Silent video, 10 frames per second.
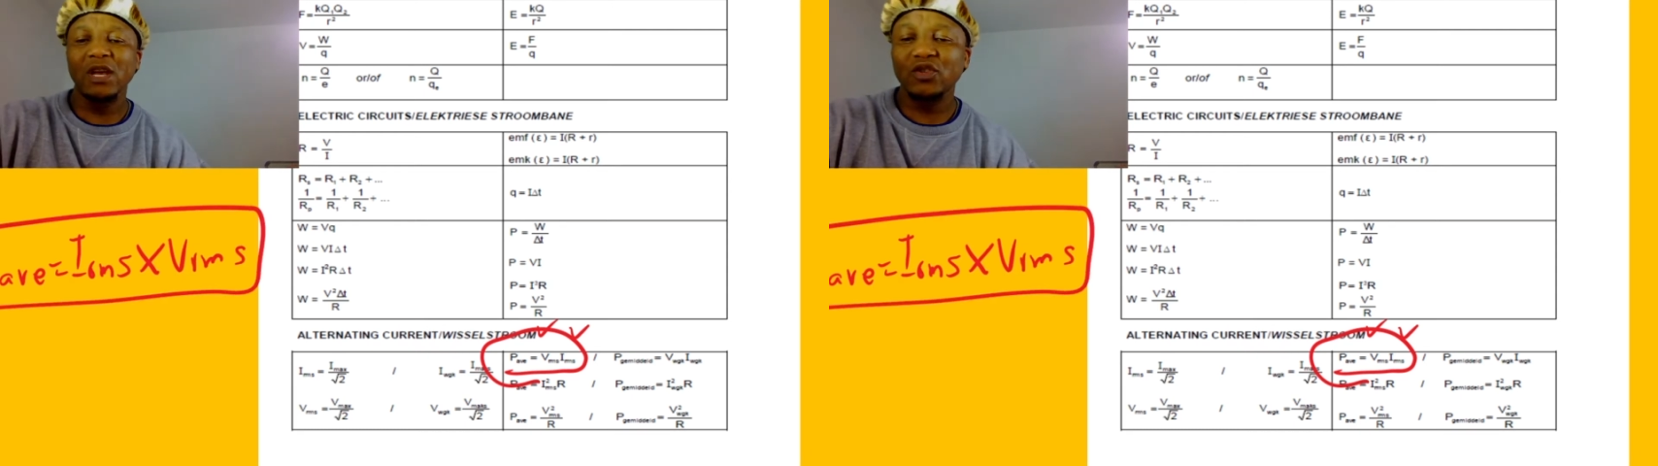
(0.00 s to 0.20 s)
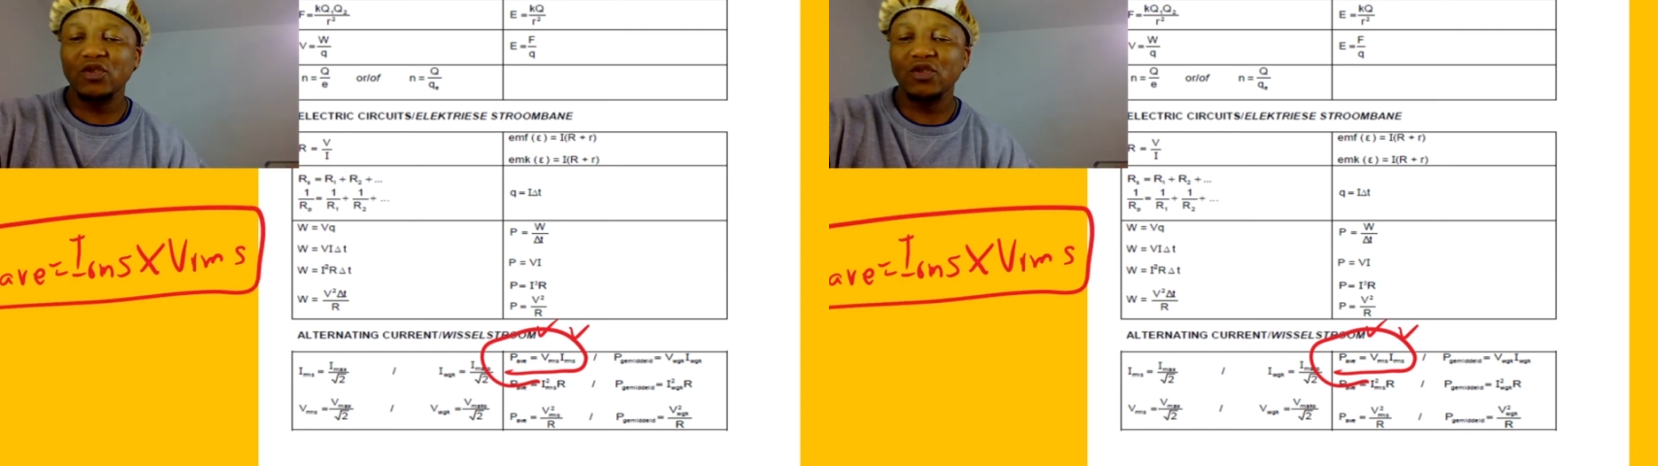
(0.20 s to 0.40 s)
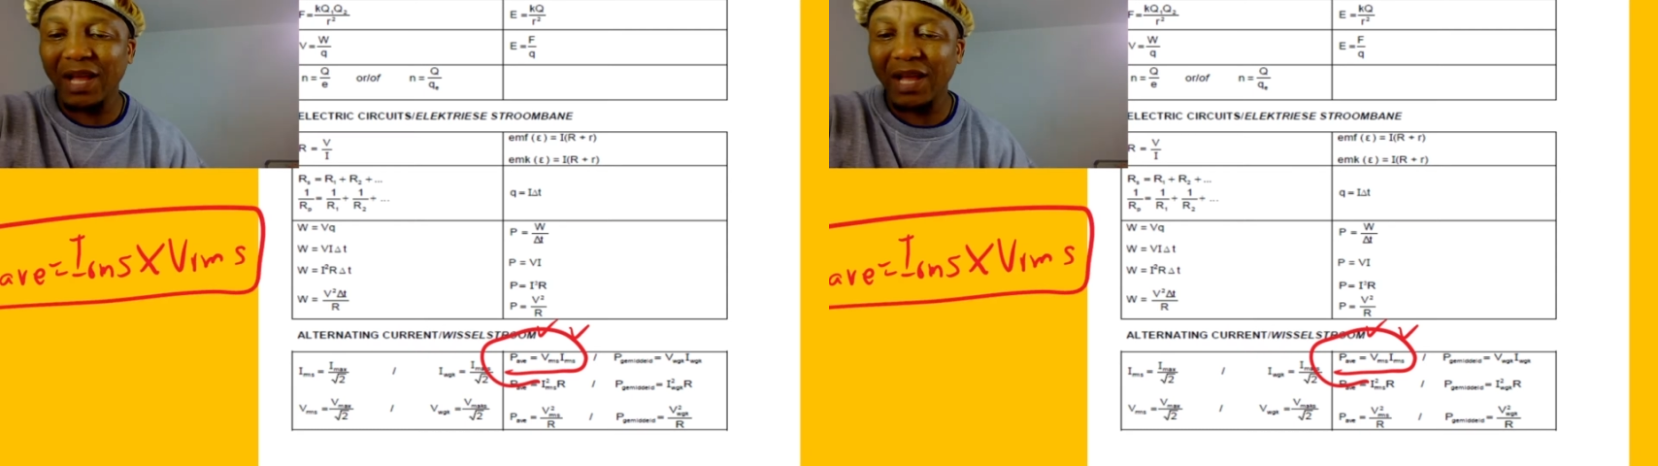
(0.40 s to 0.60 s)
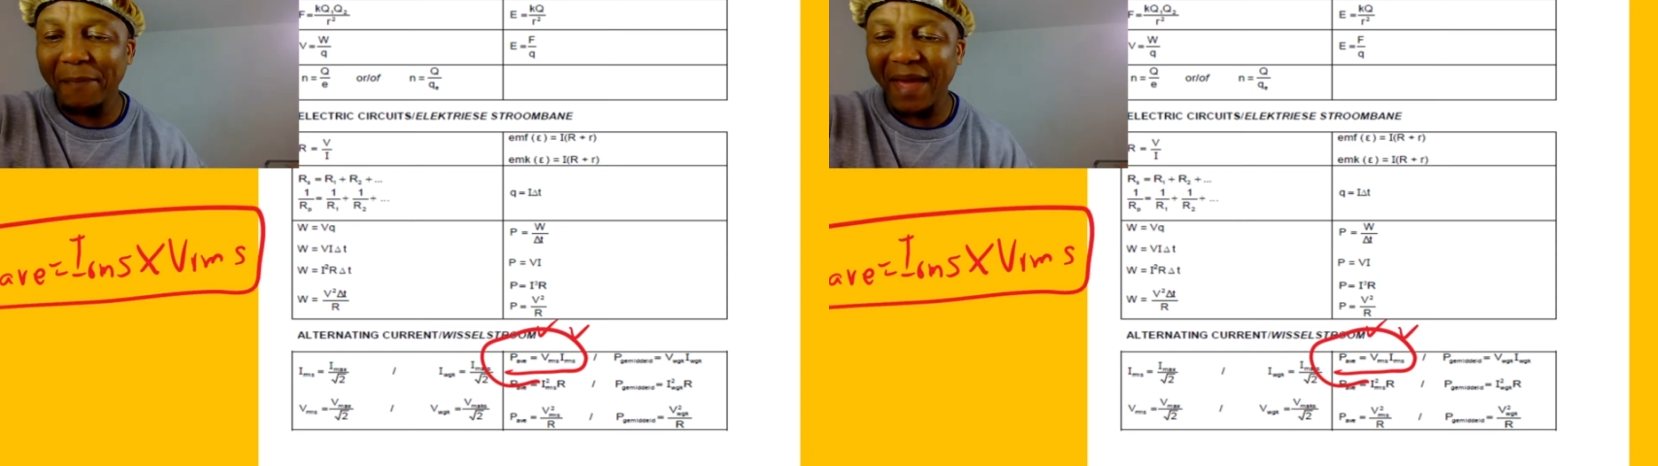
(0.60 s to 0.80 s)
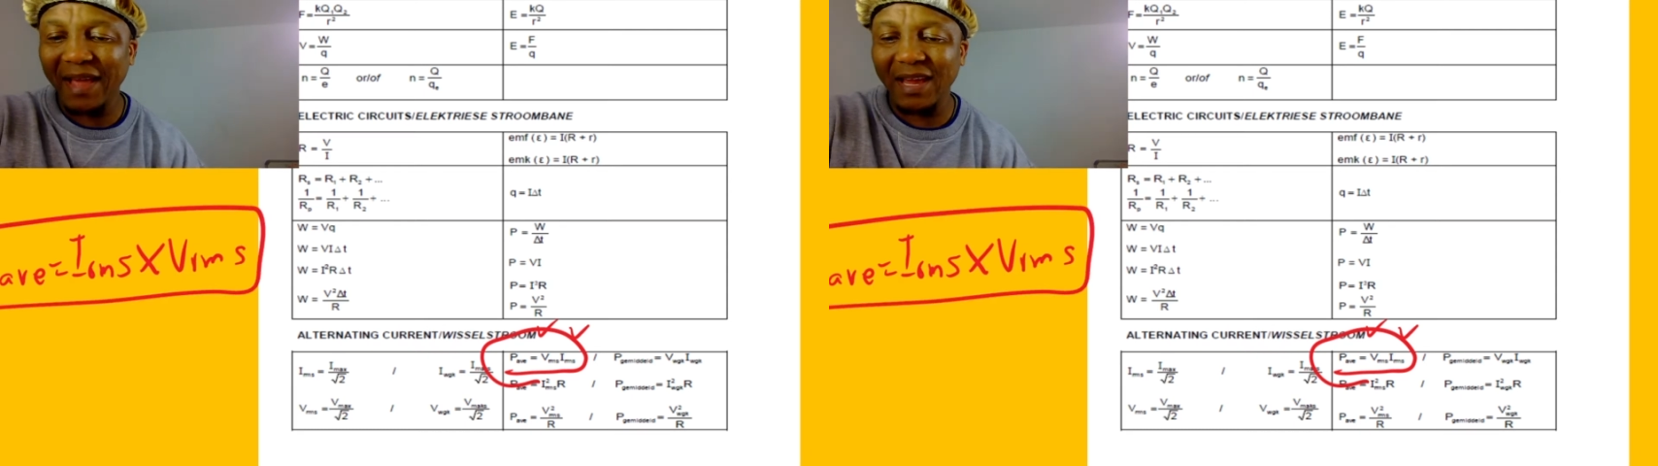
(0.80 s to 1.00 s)
So now we come
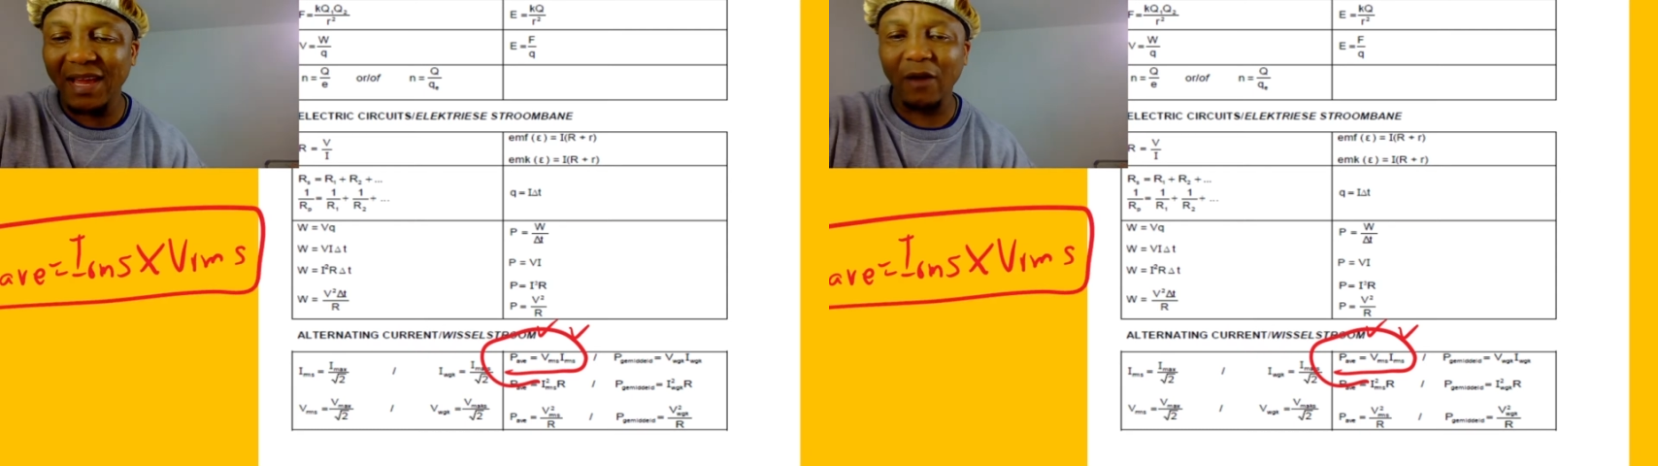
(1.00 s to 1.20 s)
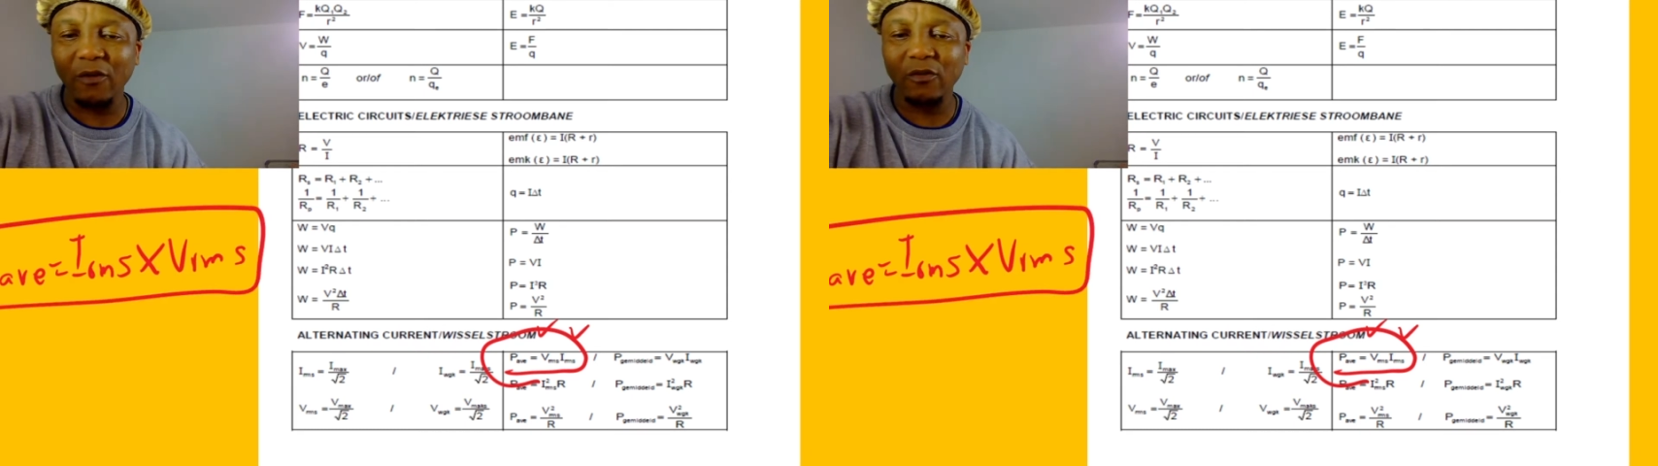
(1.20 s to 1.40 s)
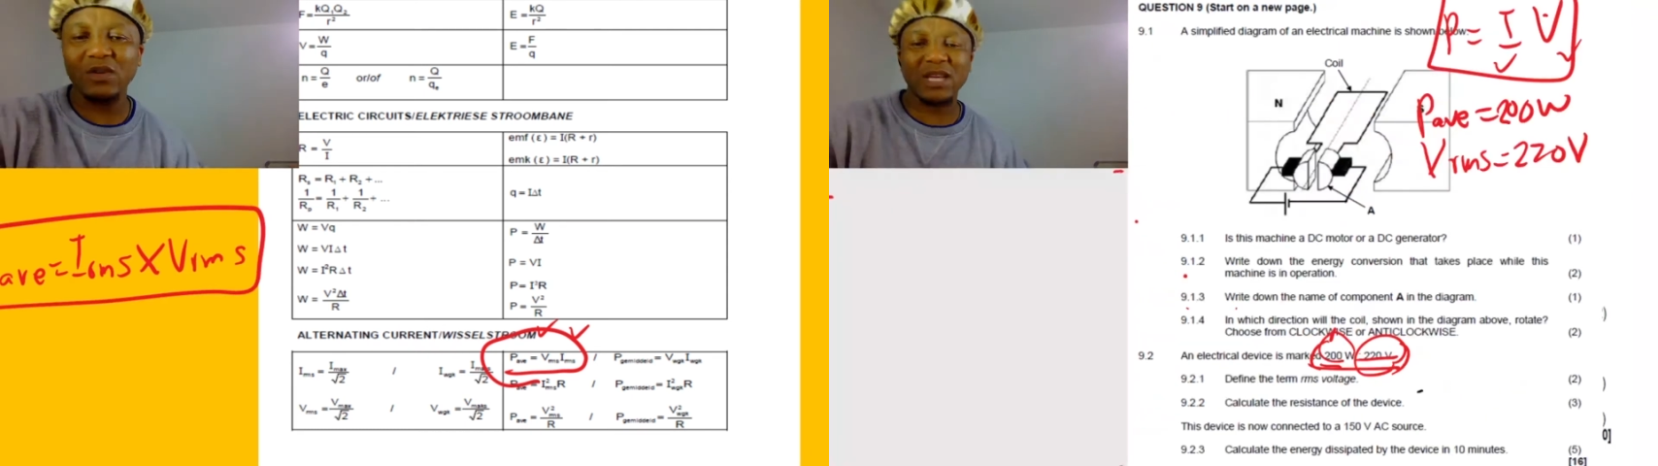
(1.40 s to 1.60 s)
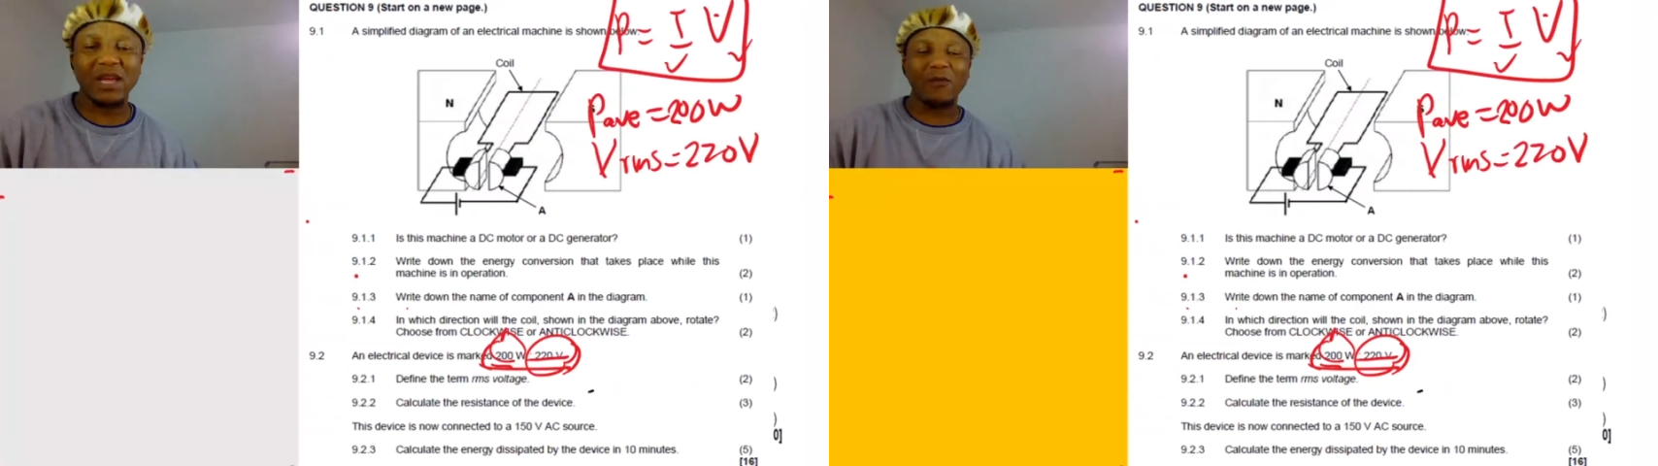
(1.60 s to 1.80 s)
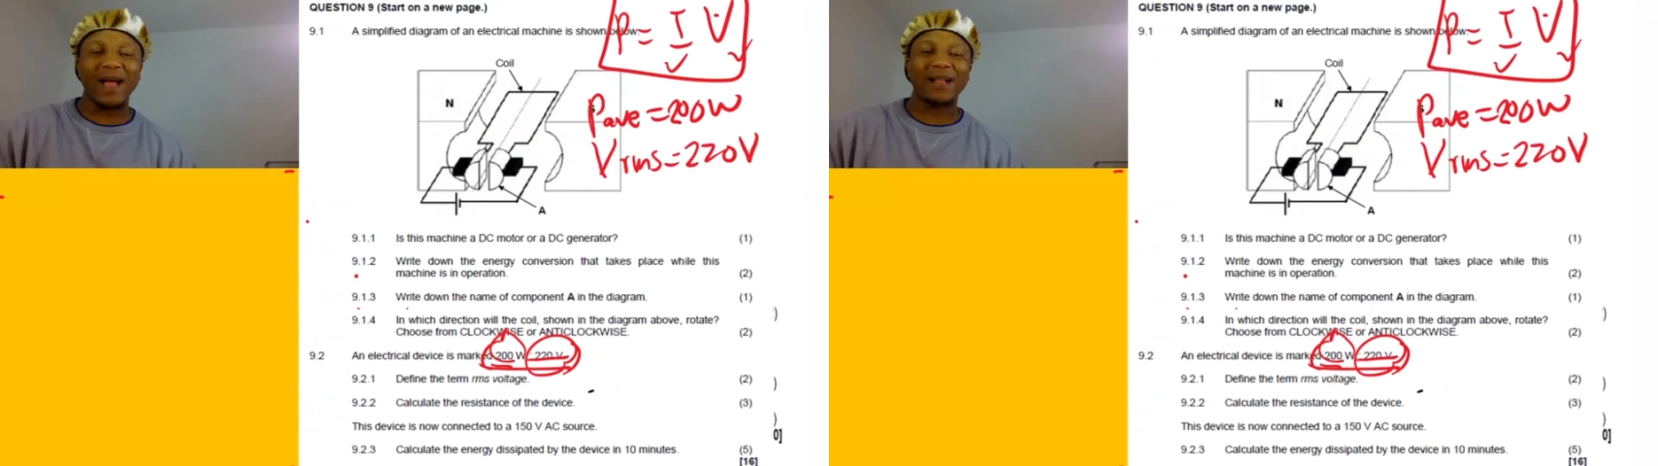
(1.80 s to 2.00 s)
back here now. We
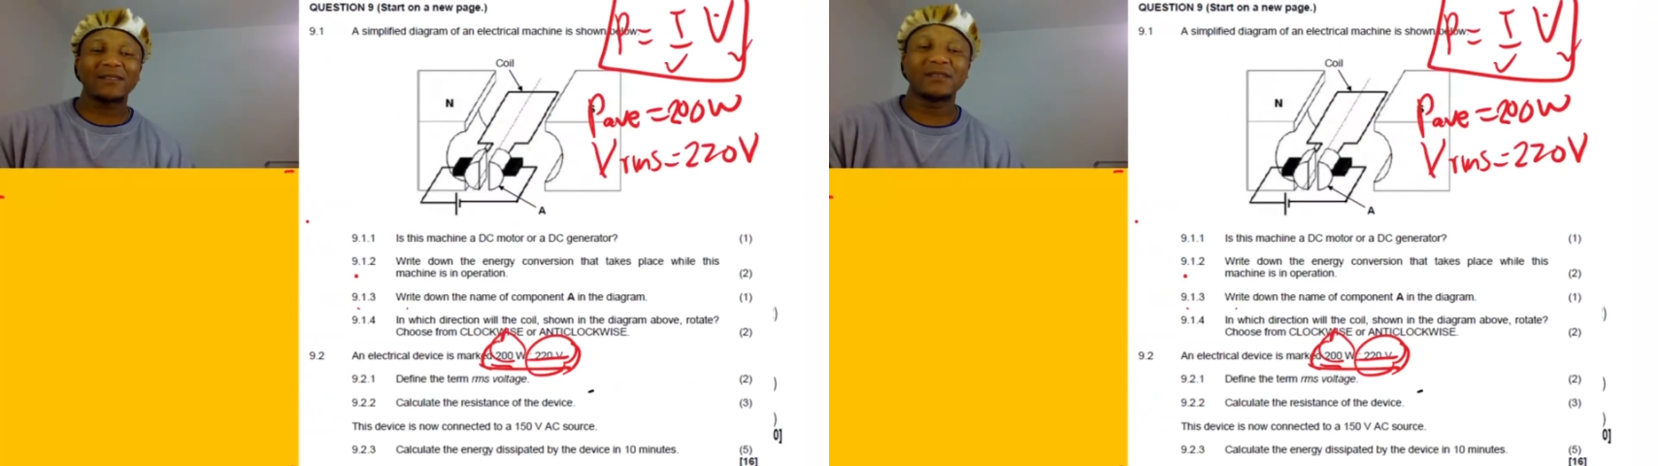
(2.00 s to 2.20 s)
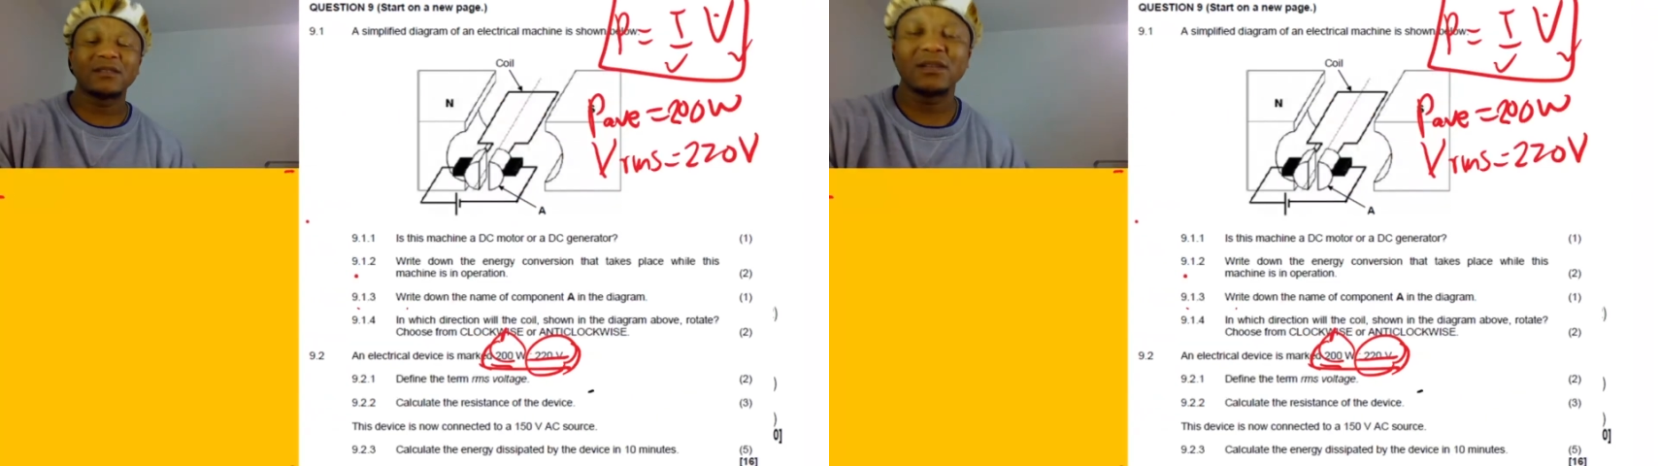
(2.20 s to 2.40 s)
say, well,